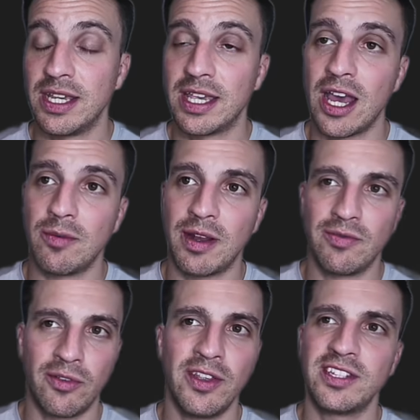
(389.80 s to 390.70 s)
account, and
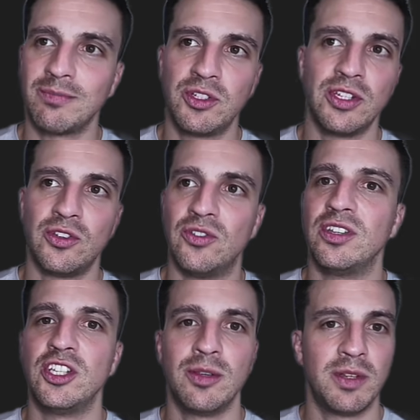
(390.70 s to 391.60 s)
for this I'm just using
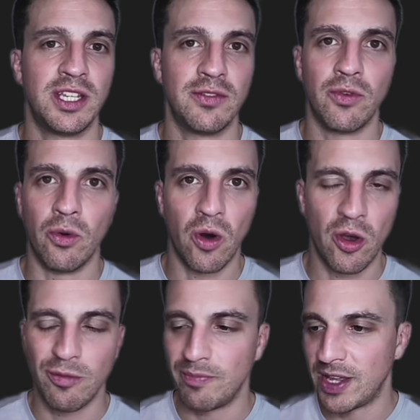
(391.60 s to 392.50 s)

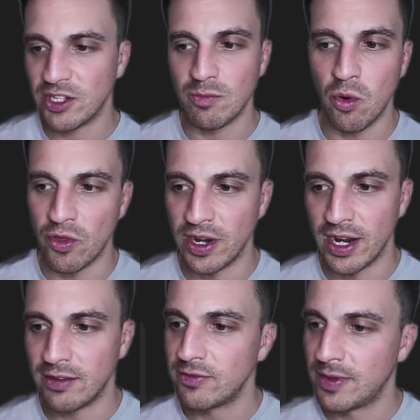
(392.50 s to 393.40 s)
GPT-4o. That's more than
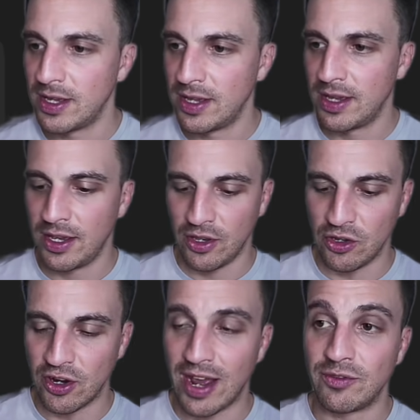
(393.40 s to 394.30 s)
enough. You
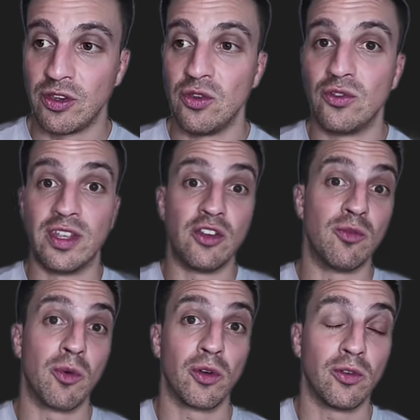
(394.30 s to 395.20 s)
don't have to use the new
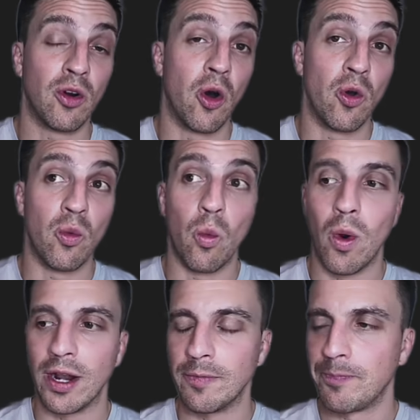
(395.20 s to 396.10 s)
model
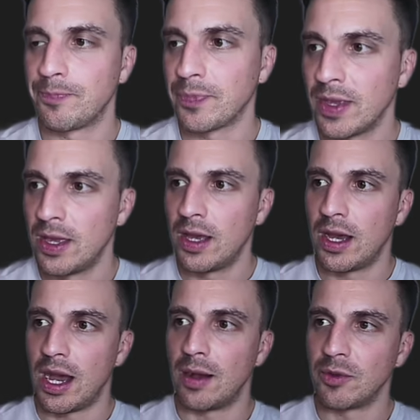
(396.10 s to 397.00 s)
01.
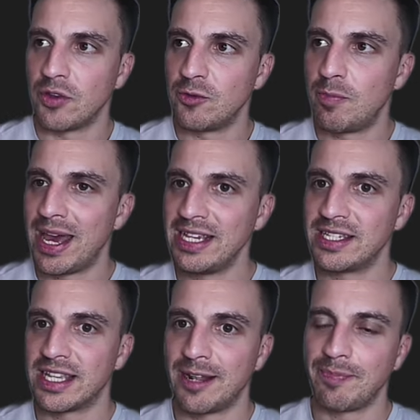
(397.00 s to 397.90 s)
I'm going to paste
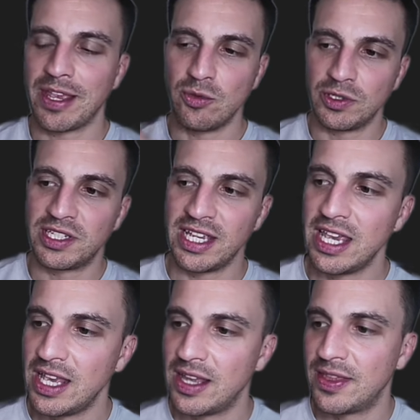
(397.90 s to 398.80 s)
that, and you'll
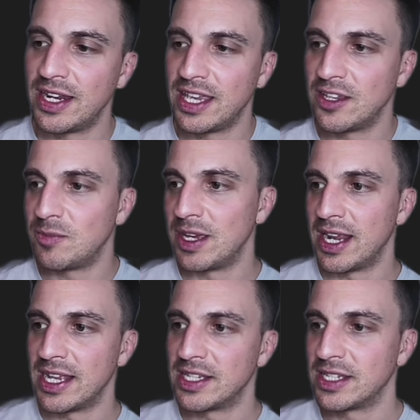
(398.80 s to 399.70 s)
see that it gives me an
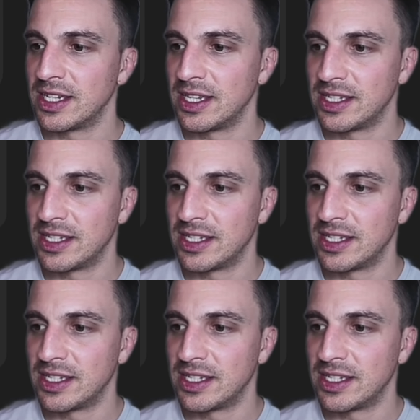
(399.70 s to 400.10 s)
answer